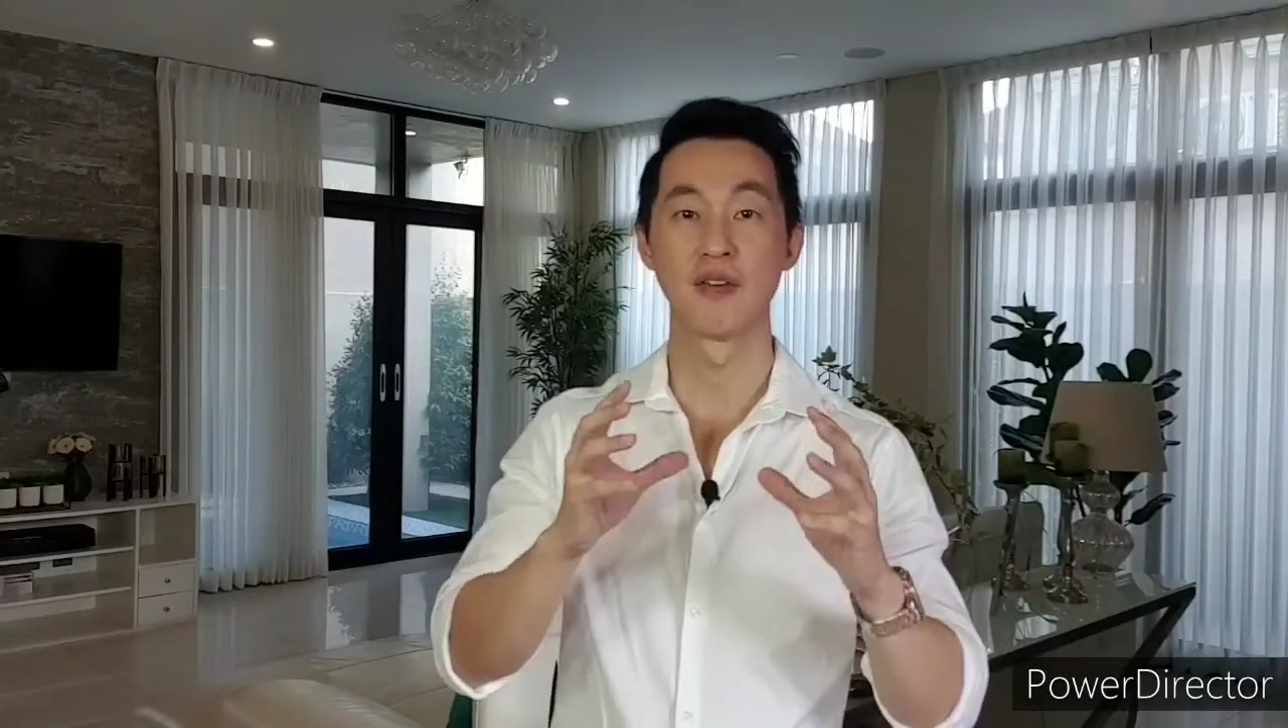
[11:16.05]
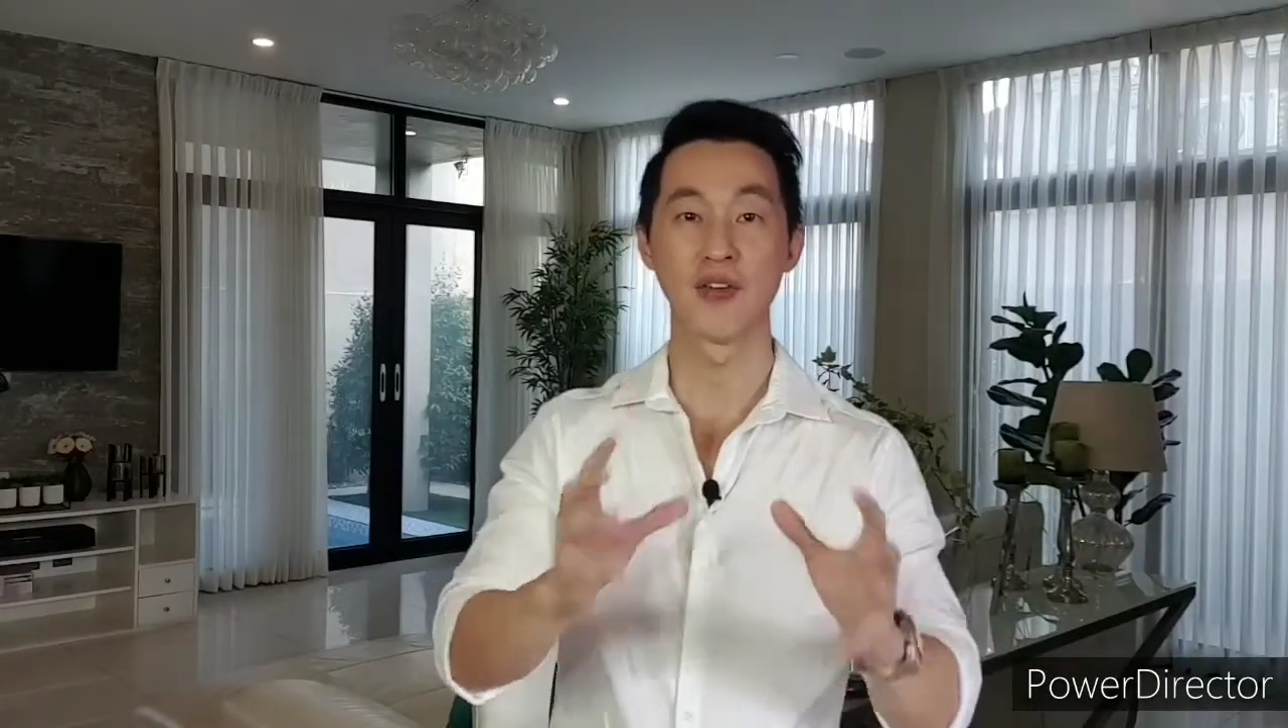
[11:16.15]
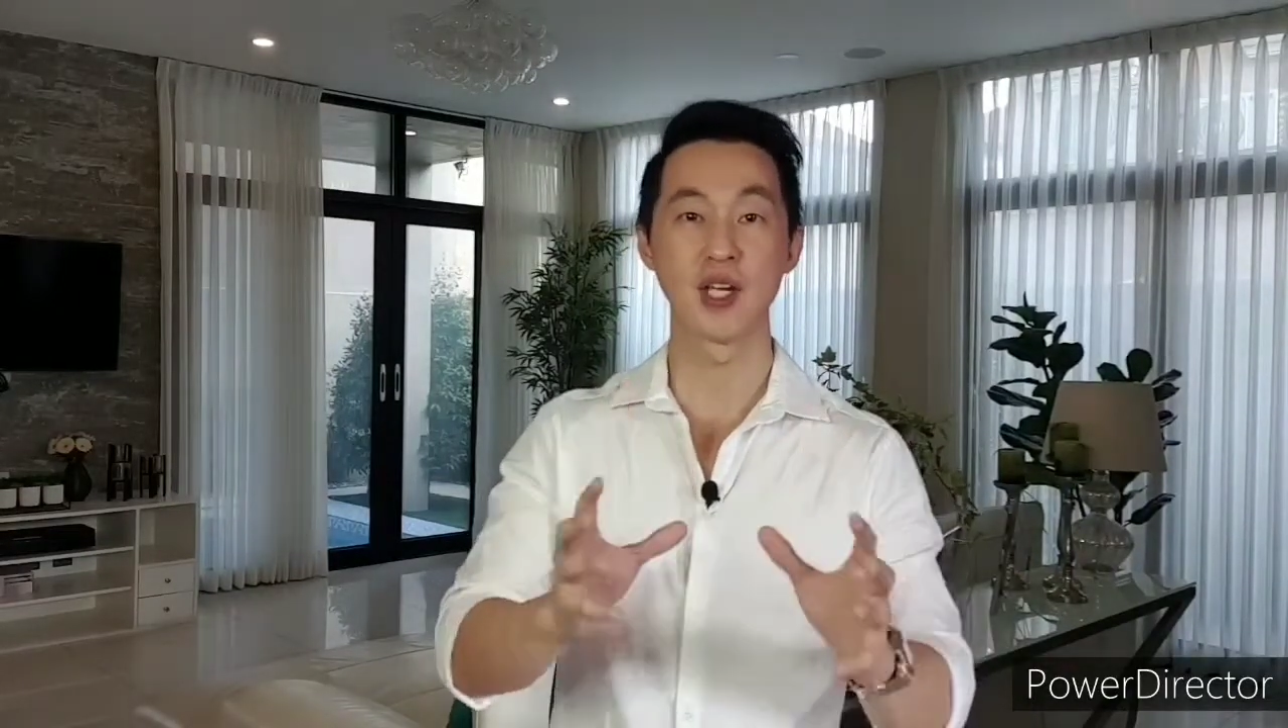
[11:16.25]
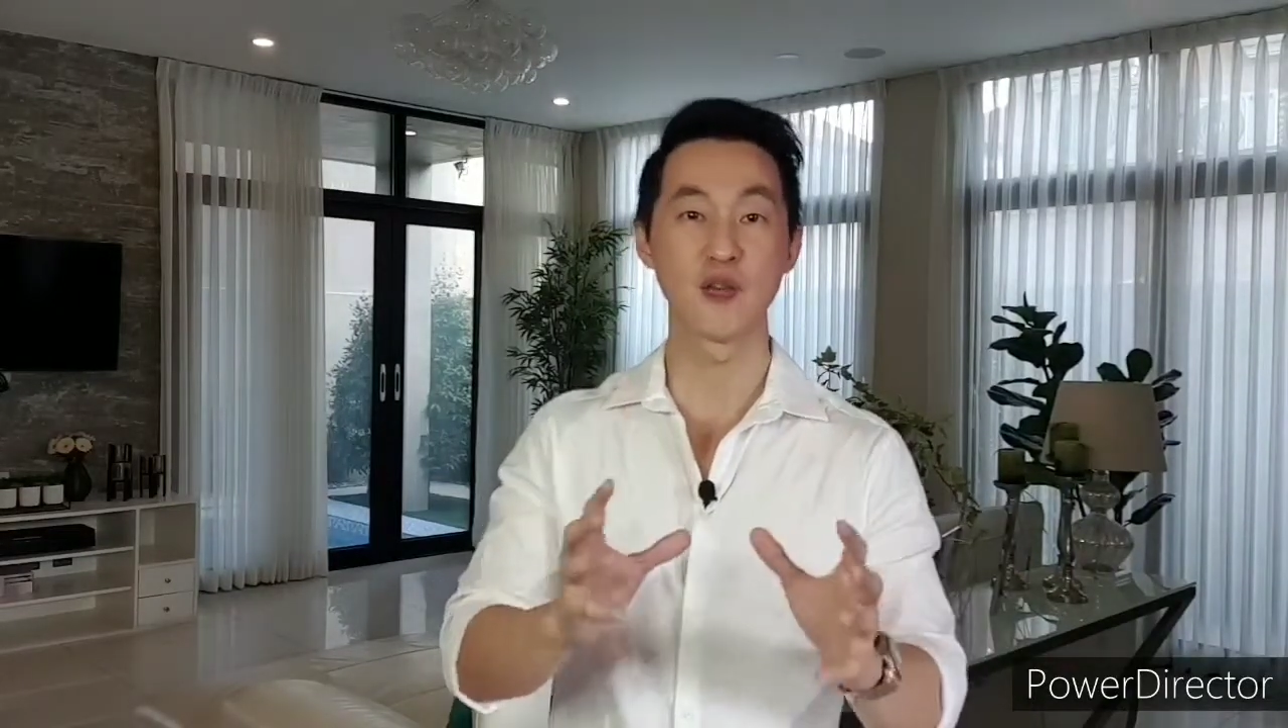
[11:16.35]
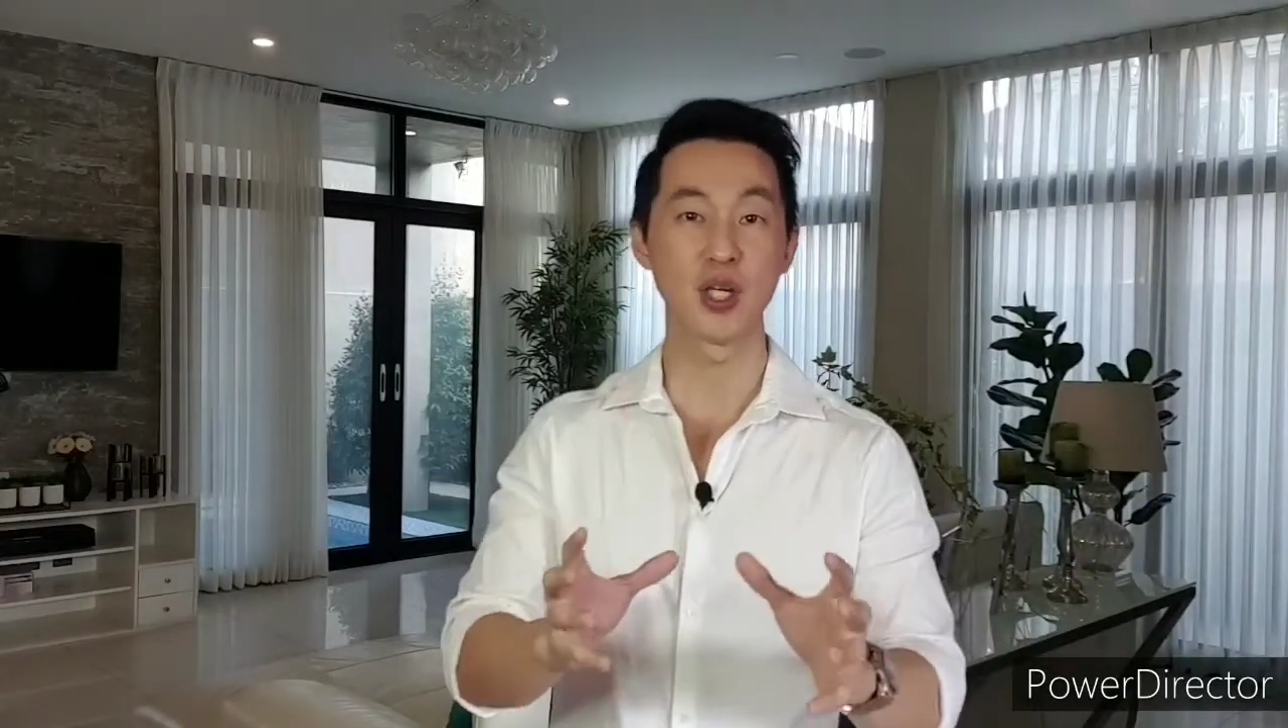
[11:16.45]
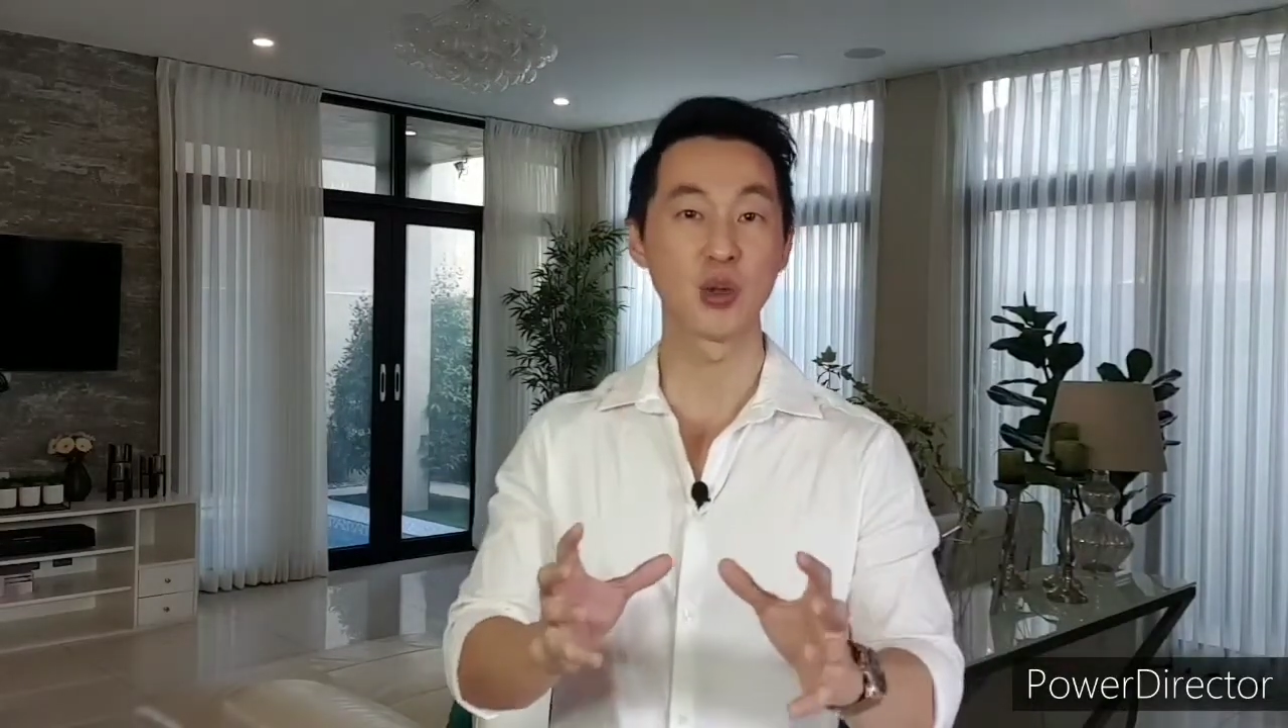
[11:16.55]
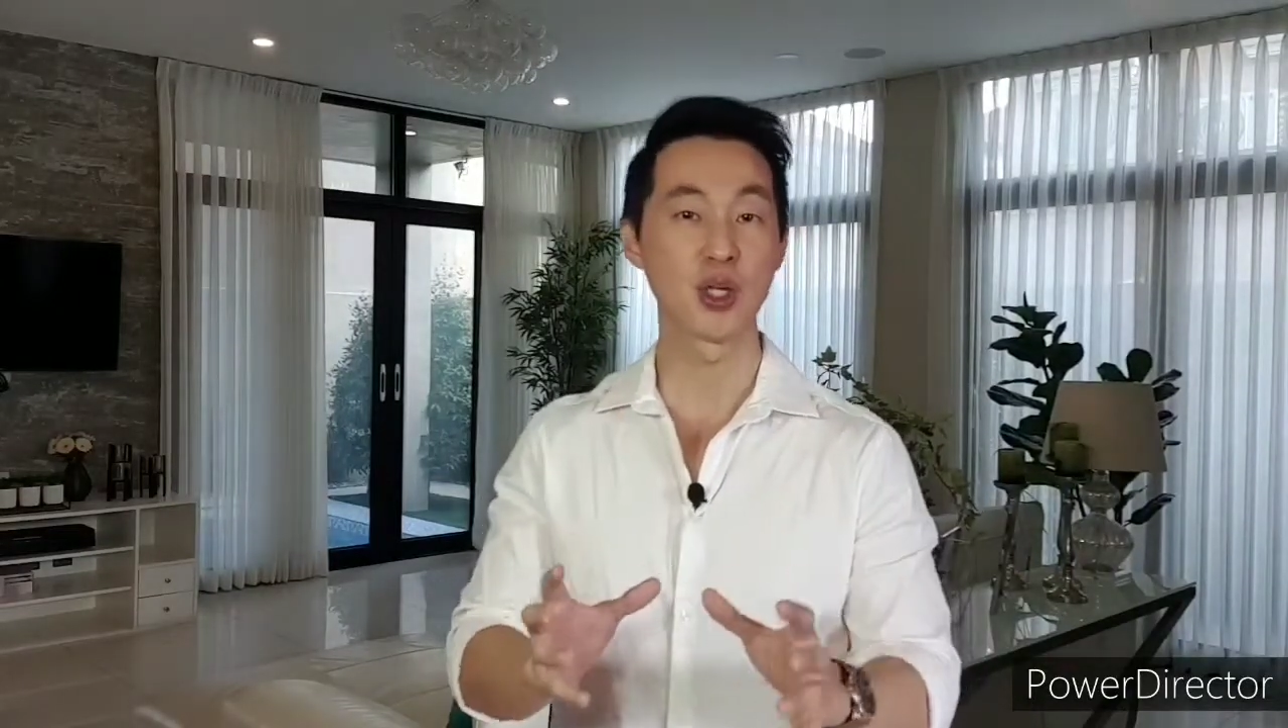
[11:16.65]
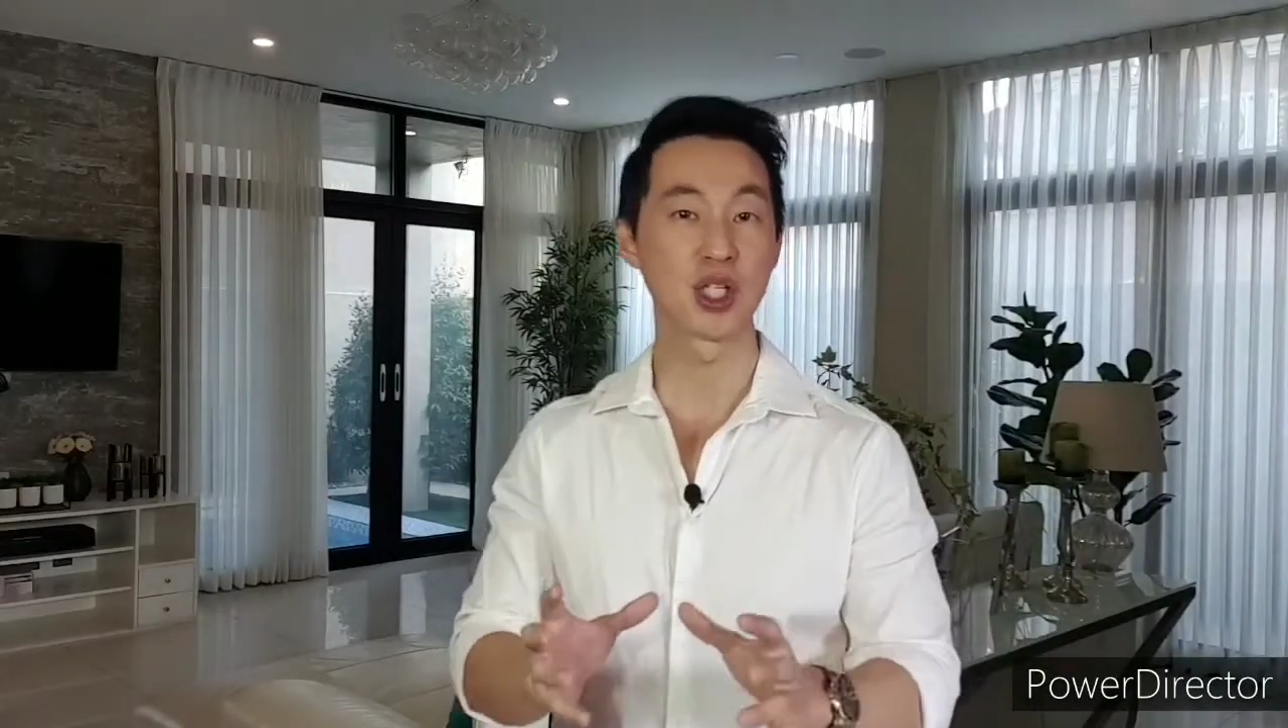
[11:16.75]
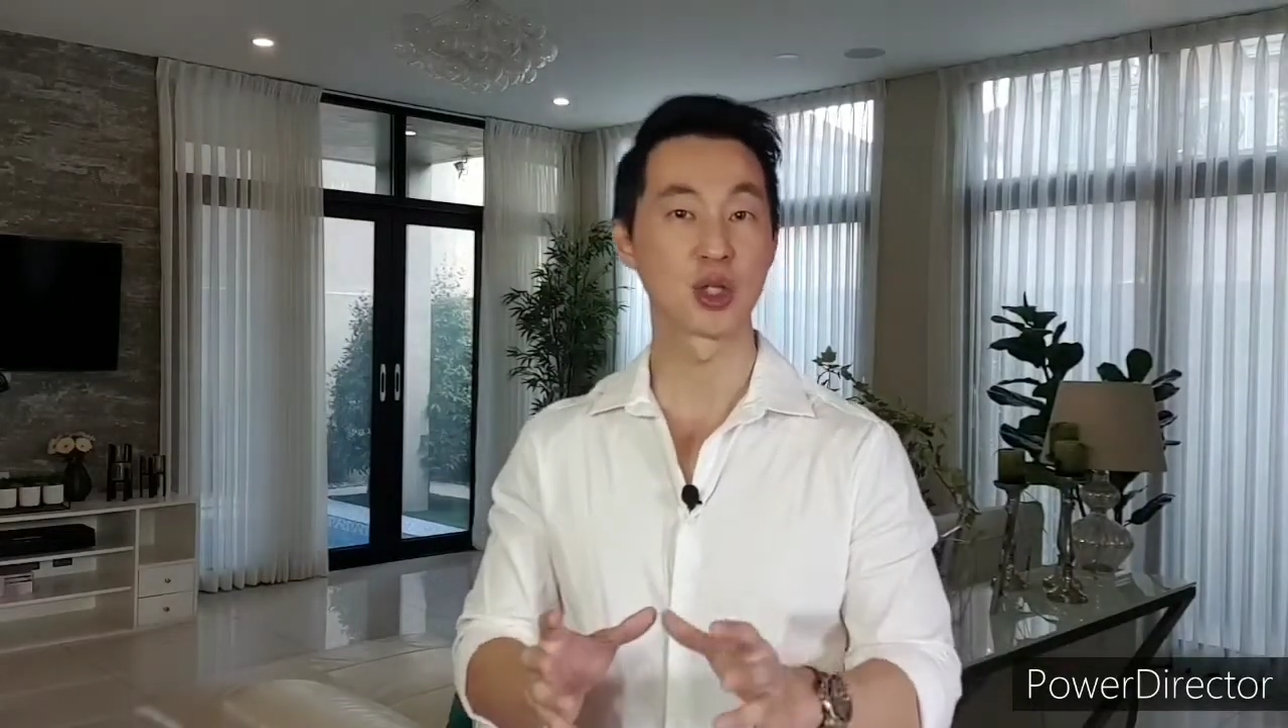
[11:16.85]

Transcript: feel free to reach